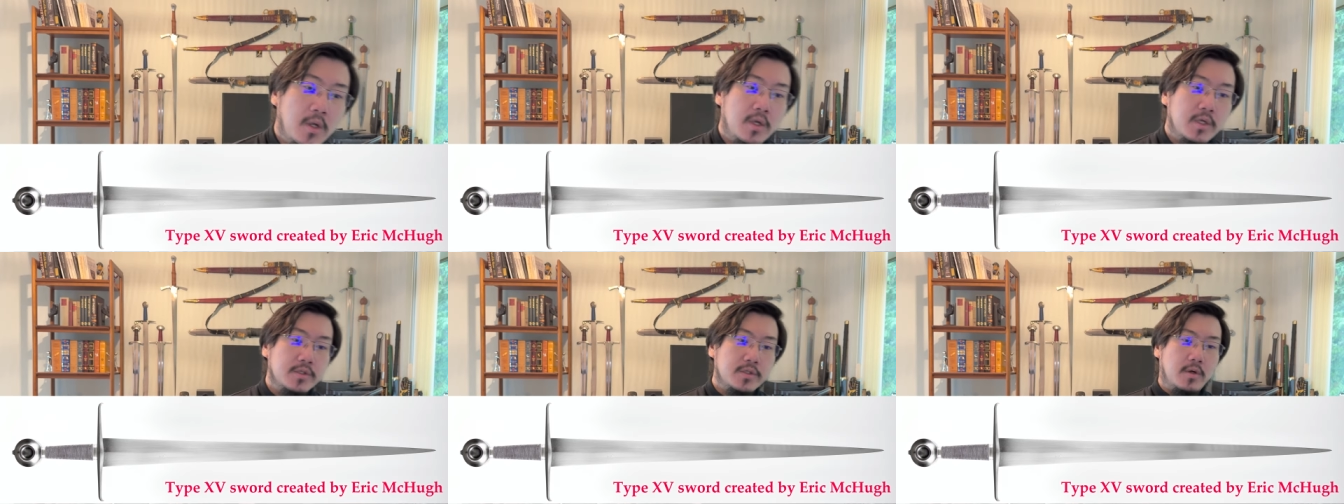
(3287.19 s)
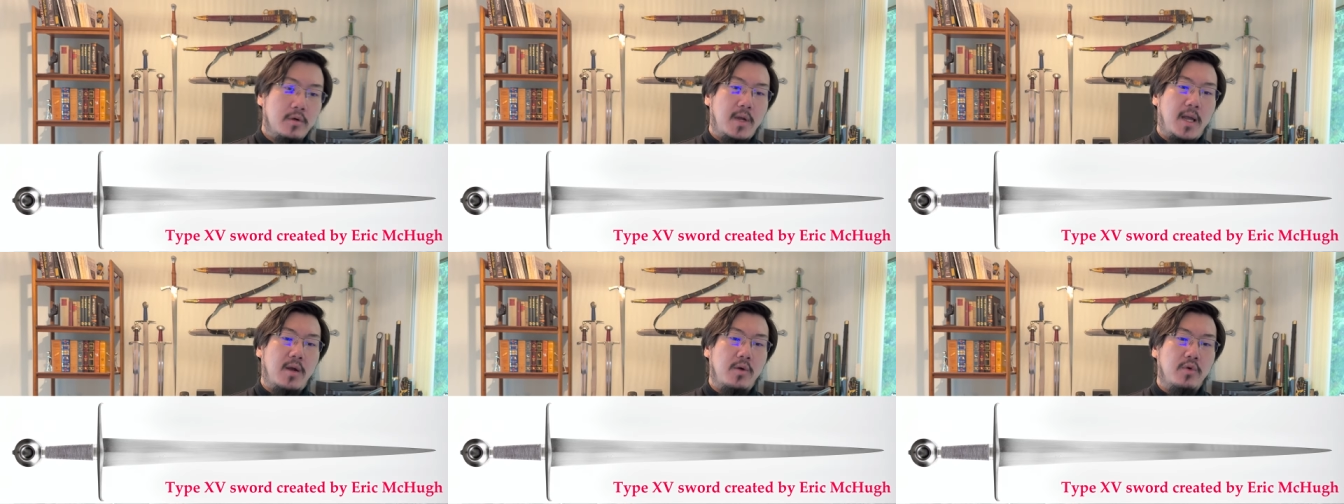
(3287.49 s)

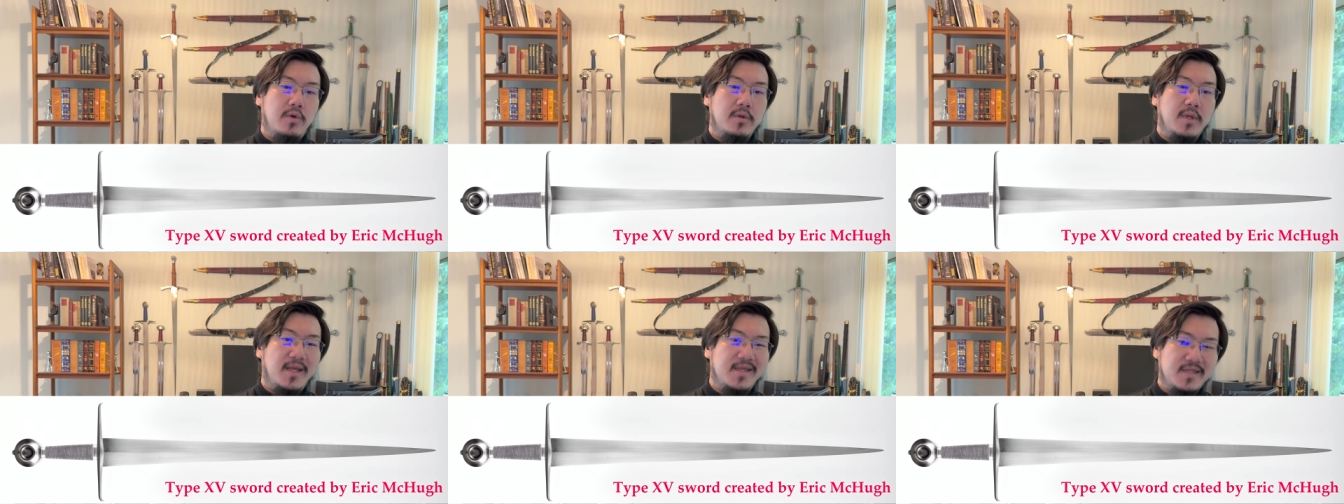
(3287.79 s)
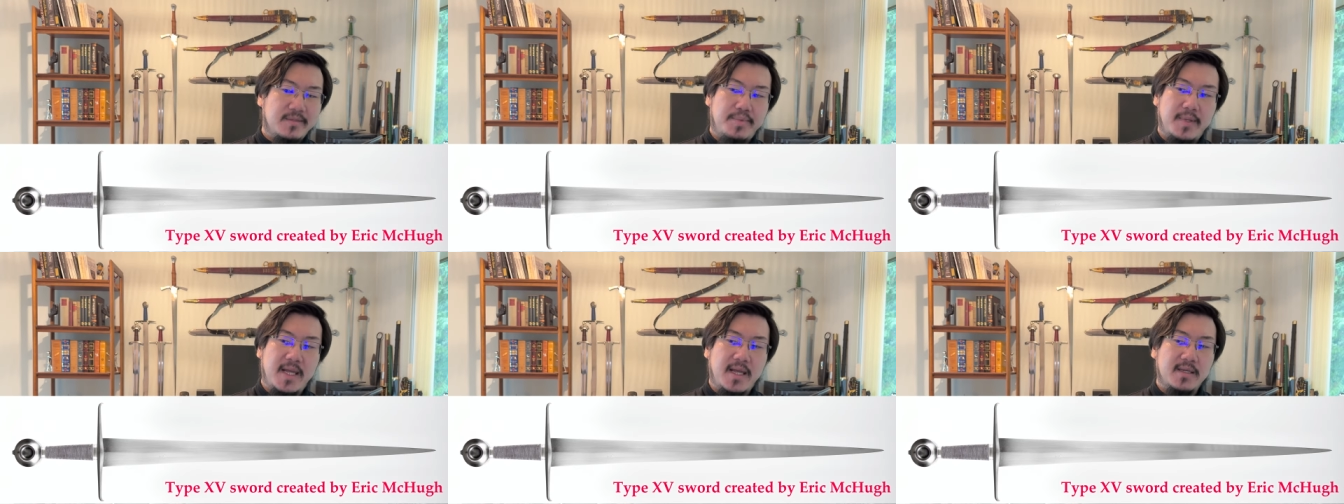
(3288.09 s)
So I would
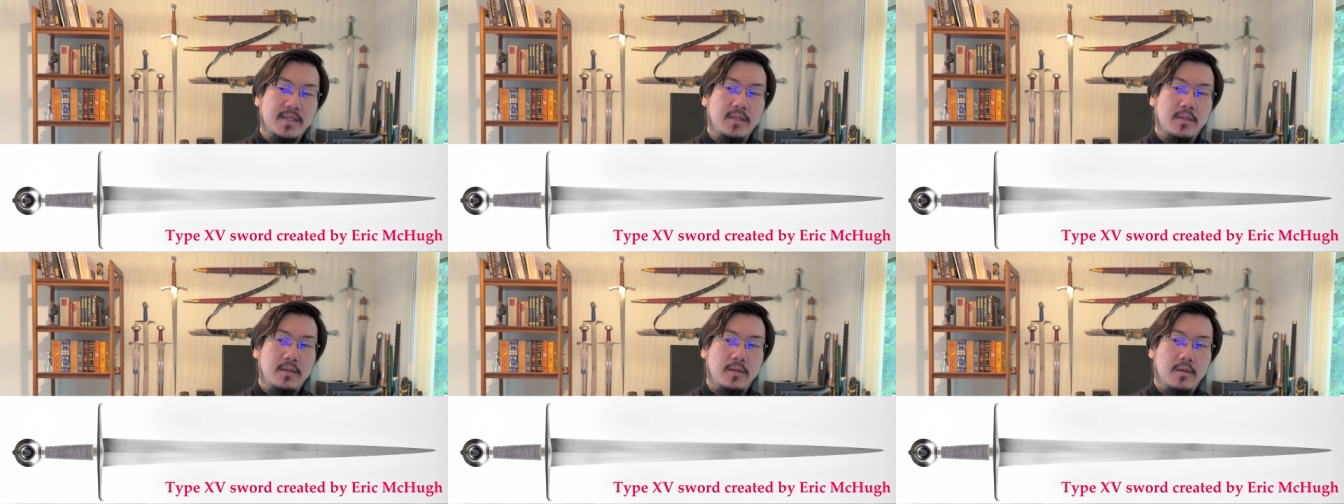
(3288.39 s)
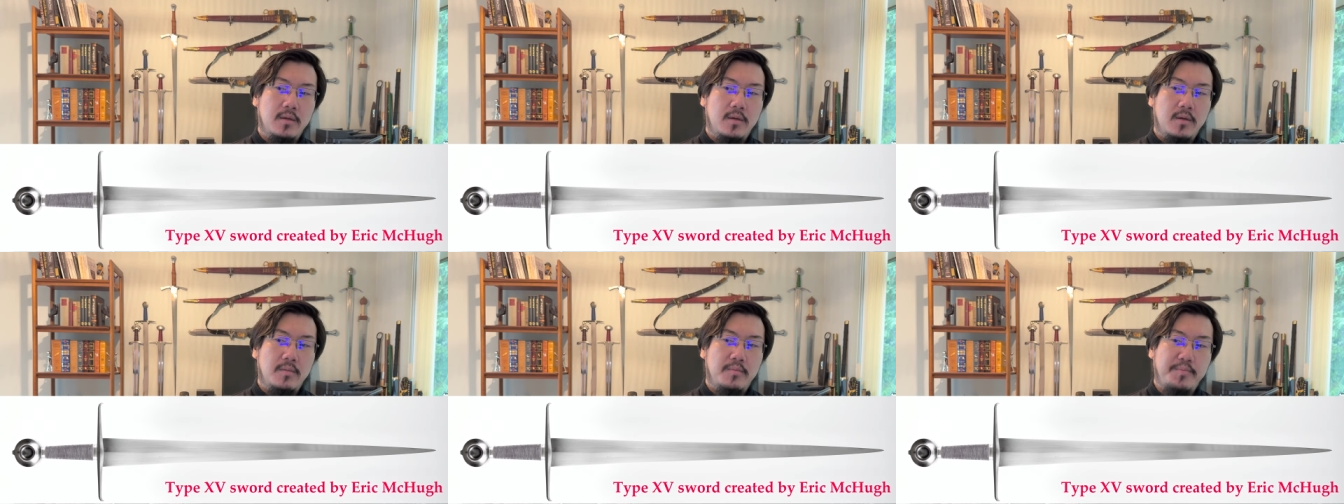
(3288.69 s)
expect
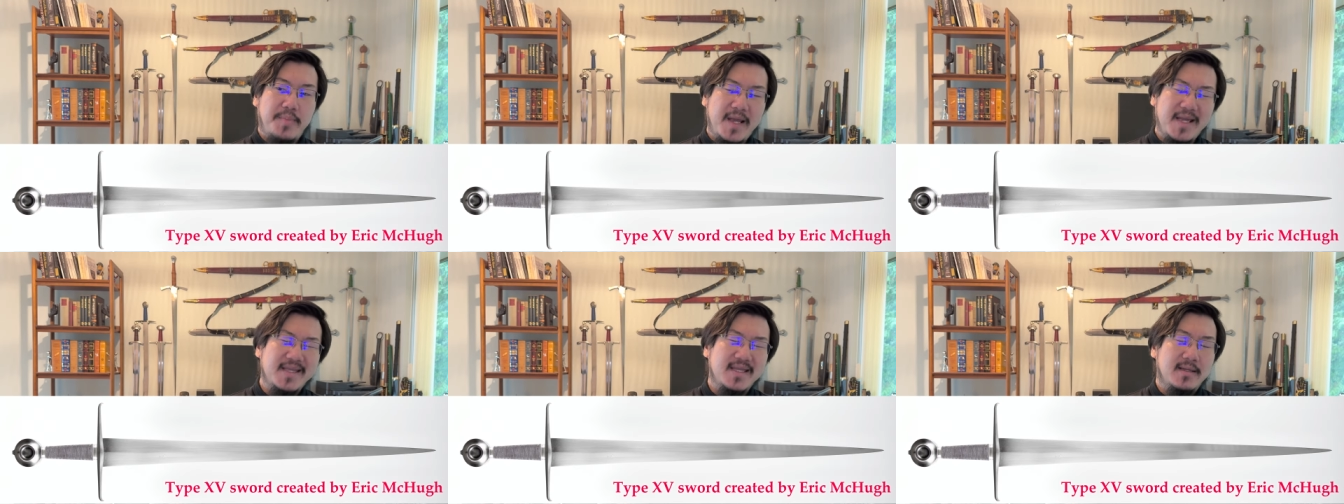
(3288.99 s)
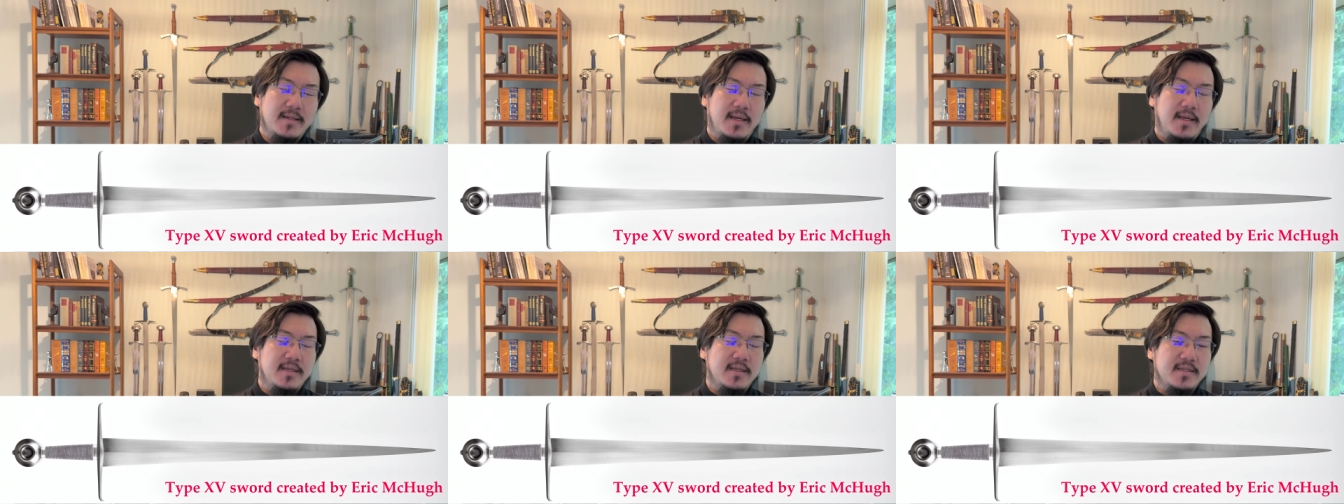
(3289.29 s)

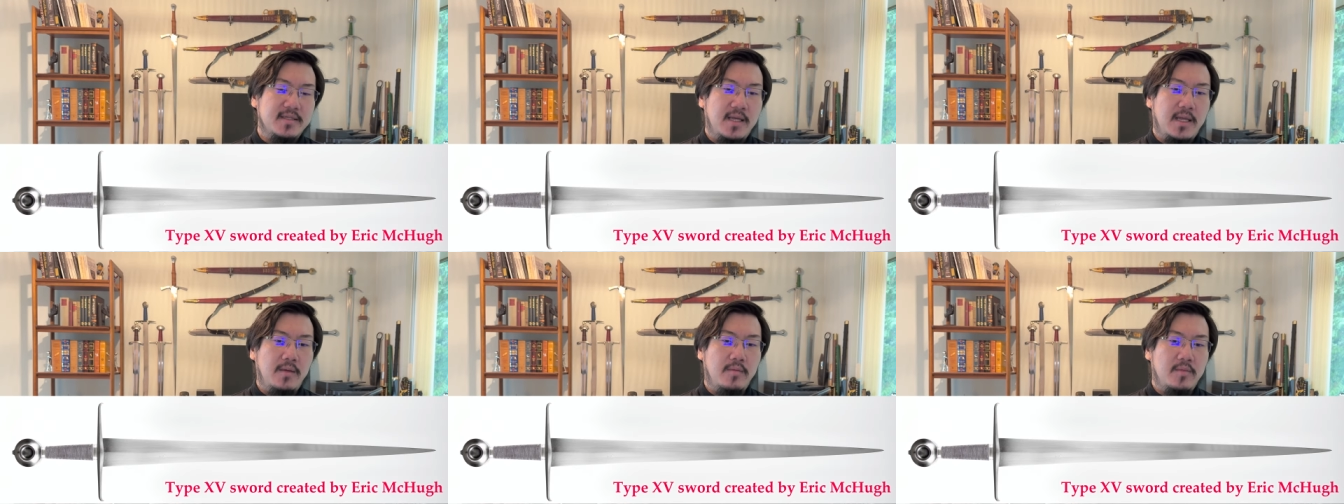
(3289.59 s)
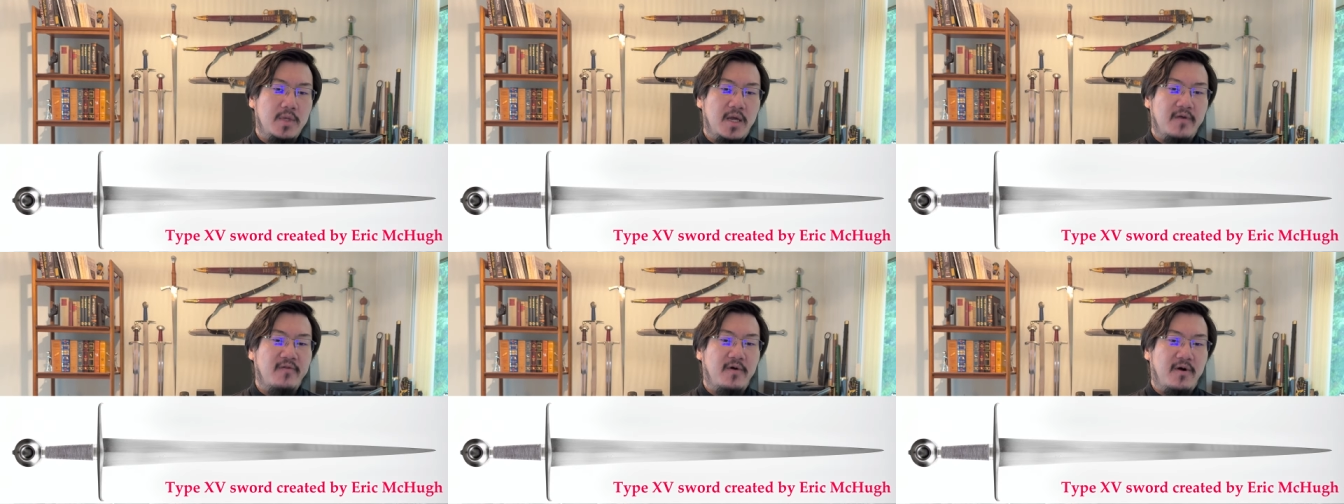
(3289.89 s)
basically the
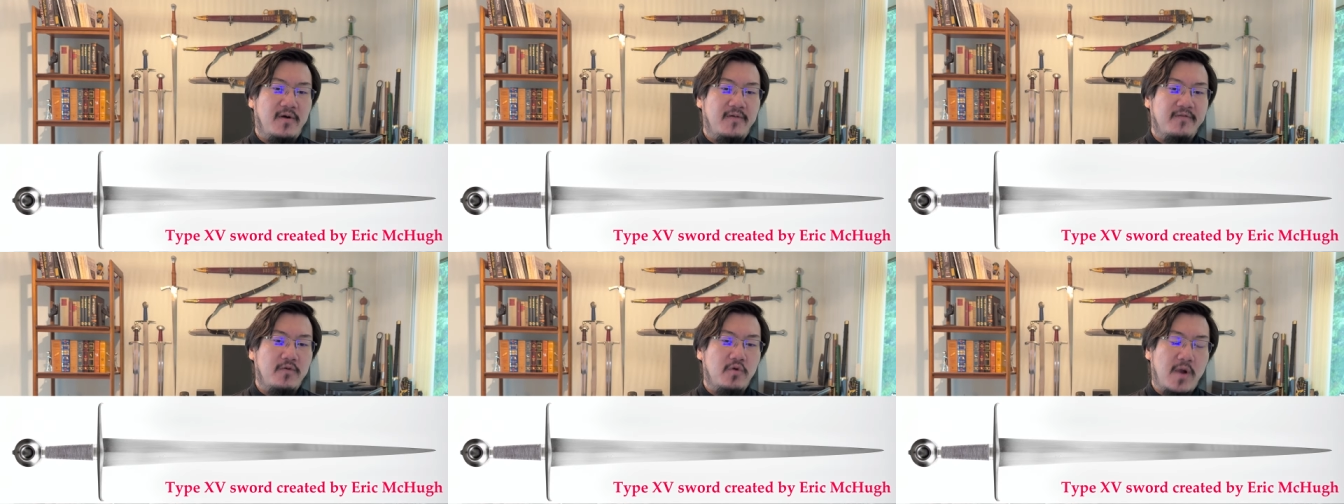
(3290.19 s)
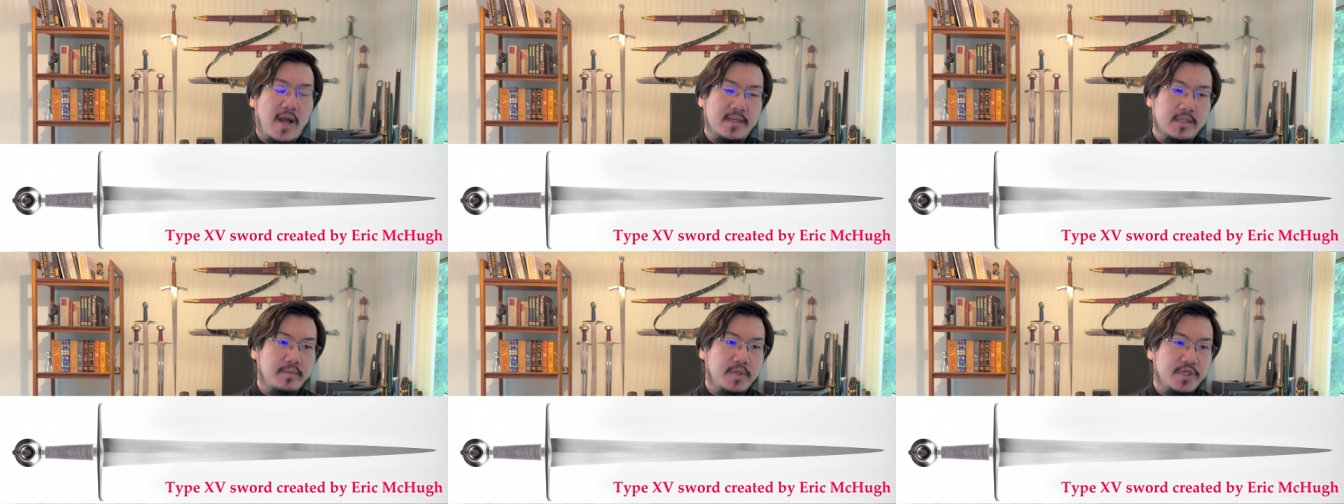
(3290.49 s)
same level of
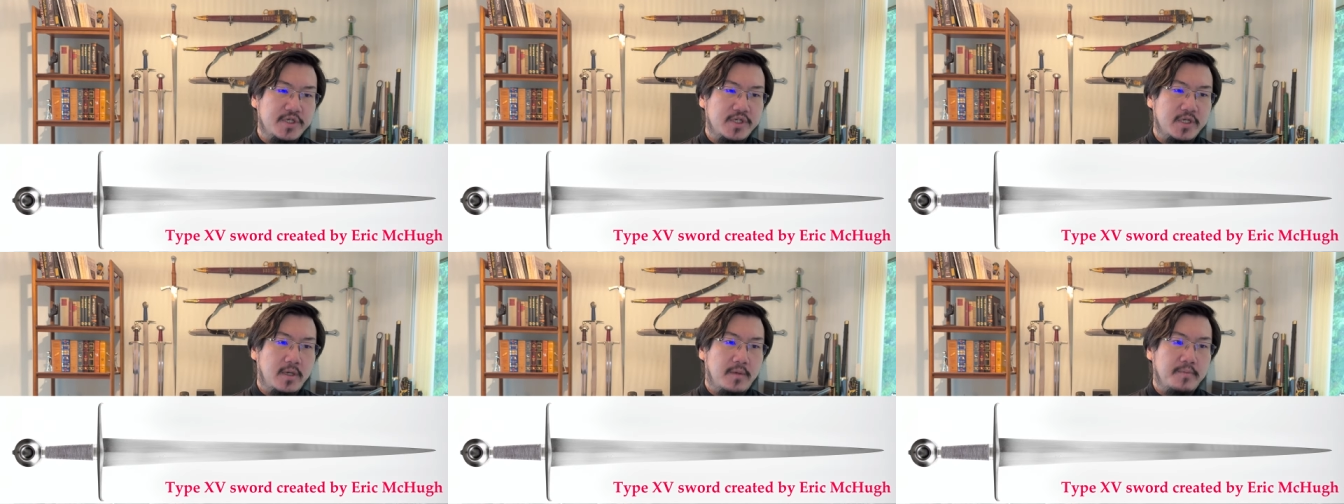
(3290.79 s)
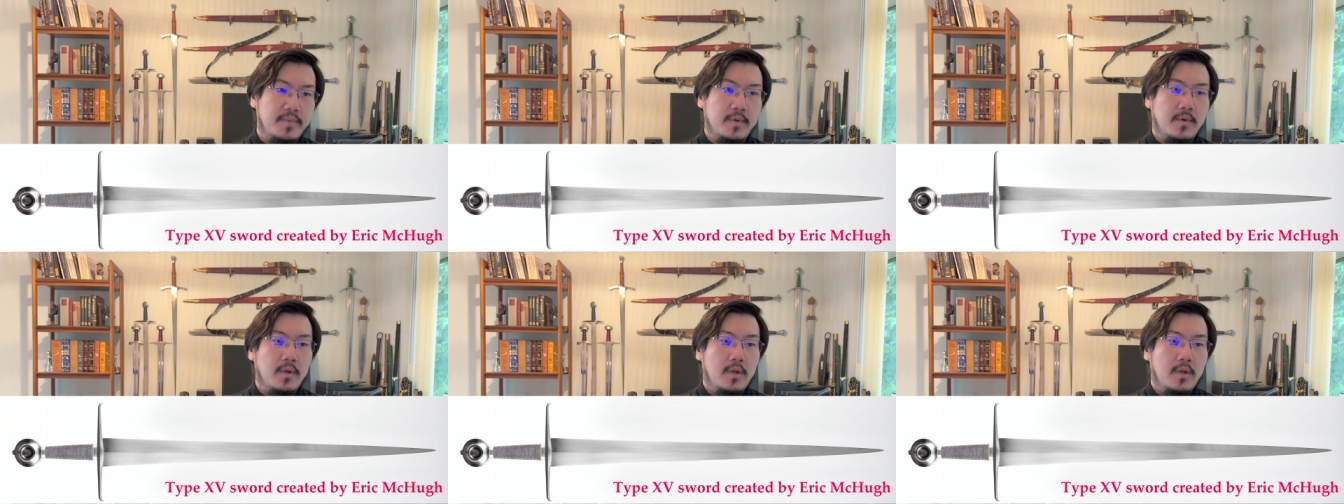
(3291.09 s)
craftsmanship